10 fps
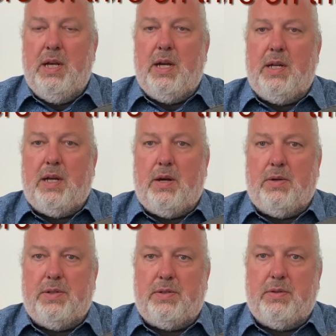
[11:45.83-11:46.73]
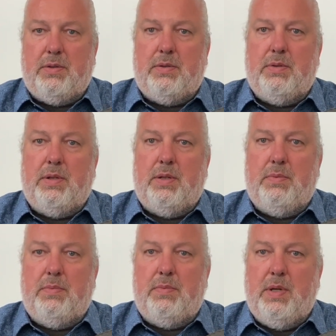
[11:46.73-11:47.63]
And I
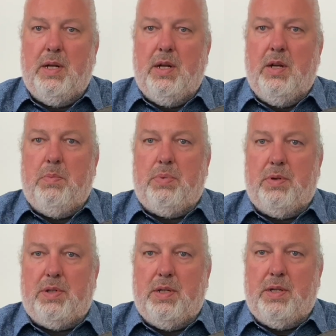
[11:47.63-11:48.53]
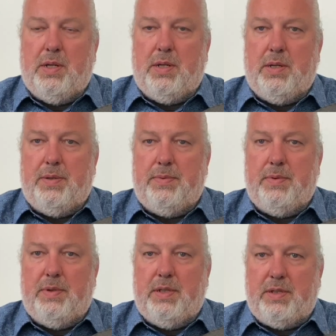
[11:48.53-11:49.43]
also put in the
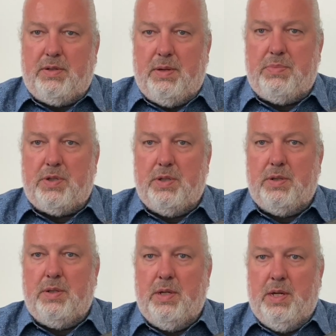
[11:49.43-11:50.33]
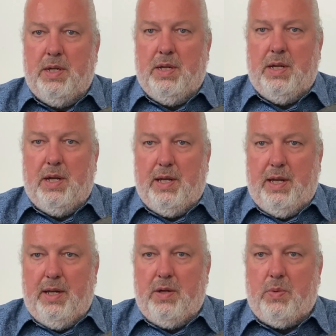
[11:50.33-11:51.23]
description a
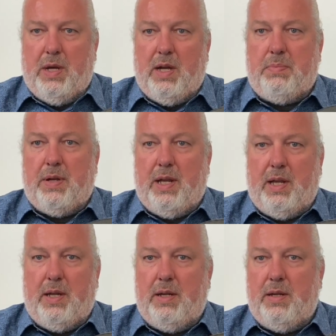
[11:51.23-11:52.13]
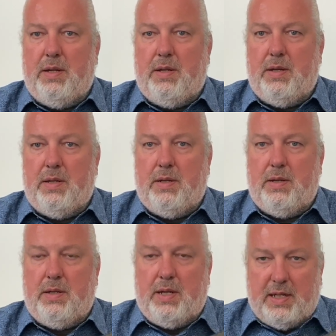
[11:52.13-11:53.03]
link where I play
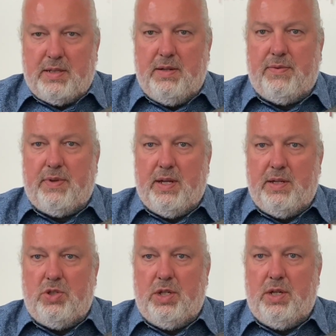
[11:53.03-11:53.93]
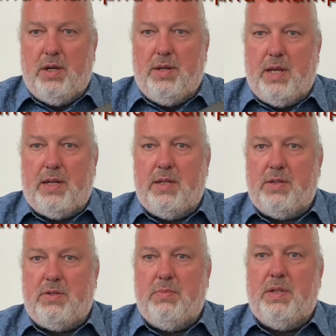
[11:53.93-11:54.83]
the Glazunov elegy on that
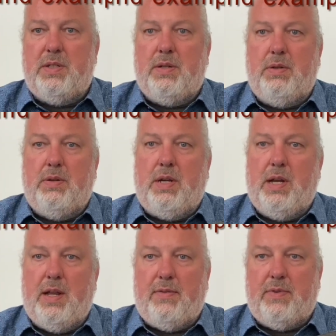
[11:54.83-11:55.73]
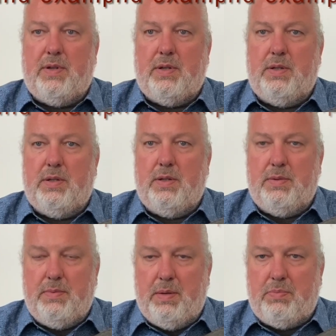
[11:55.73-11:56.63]
instrument, so you can have an
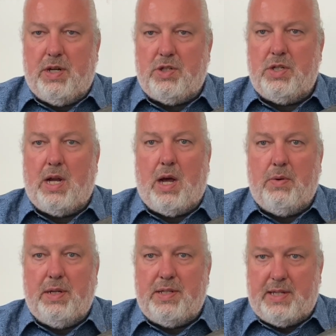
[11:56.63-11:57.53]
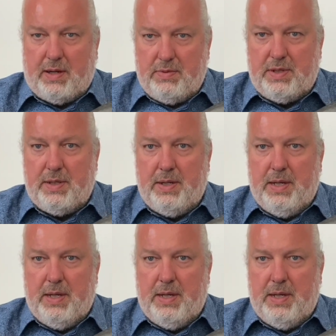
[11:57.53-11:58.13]
impression how it sounds.